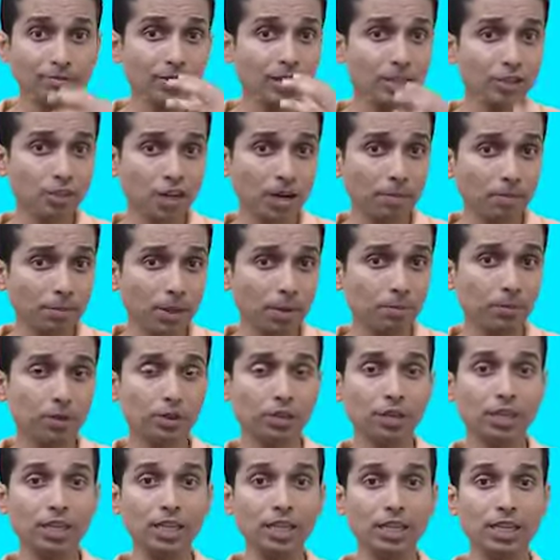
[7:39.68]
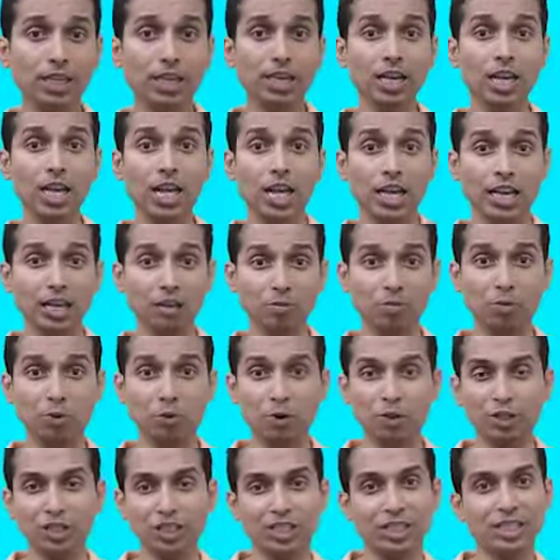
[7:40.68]
Step number three,
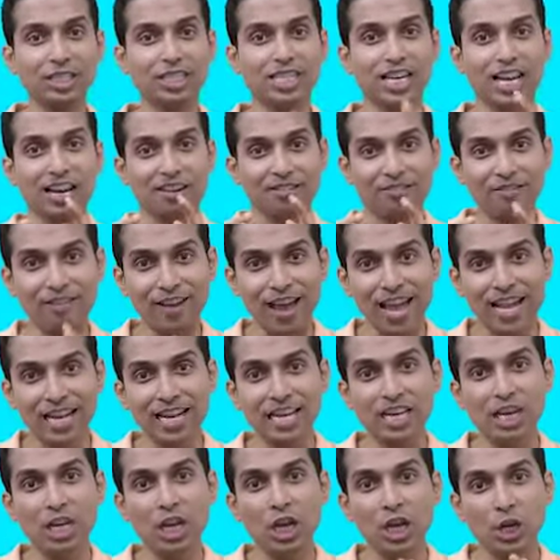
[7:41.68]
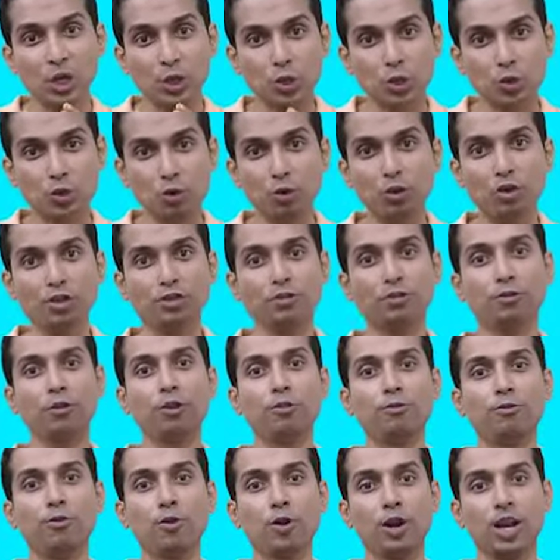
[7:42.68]
emotions are very
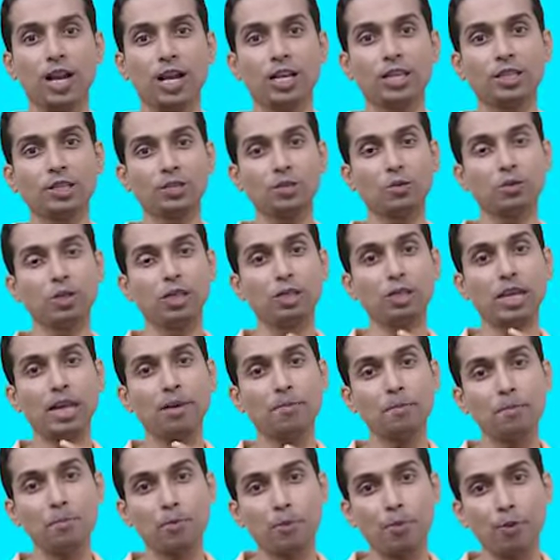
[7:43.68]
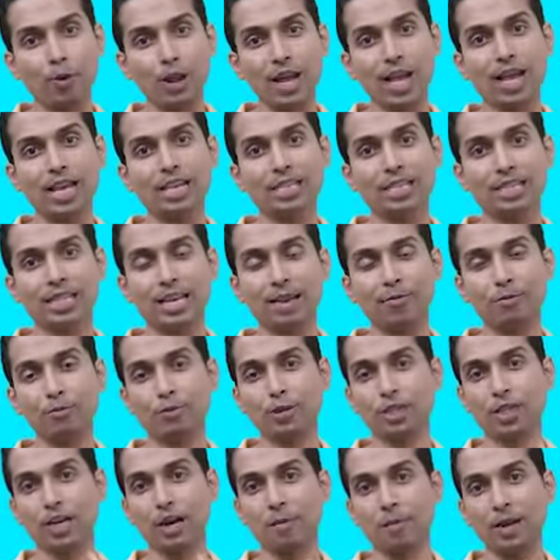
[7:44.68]
useful for us, so embrace them.
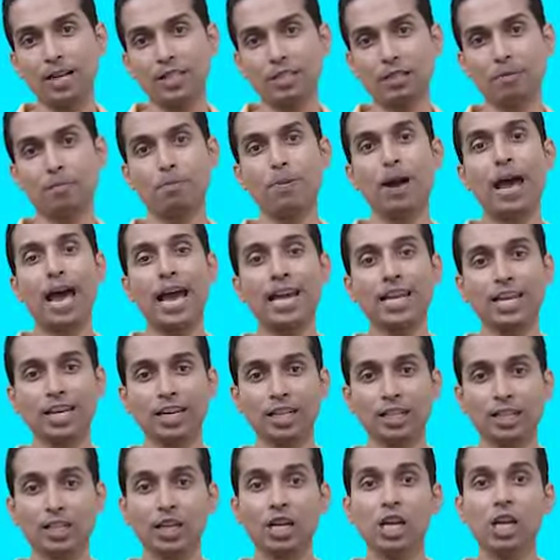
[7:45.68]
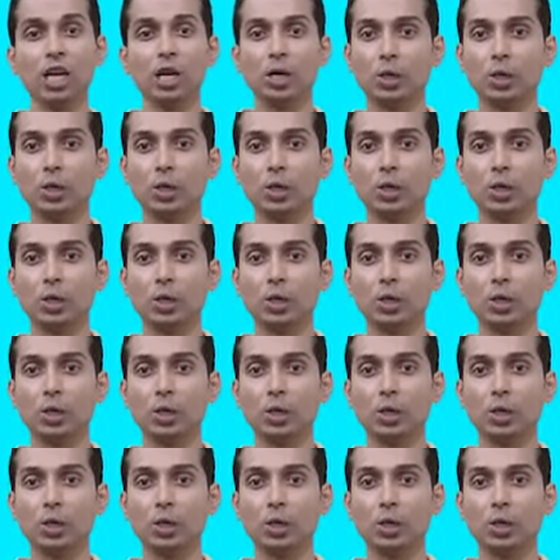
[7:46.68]
We come as a package.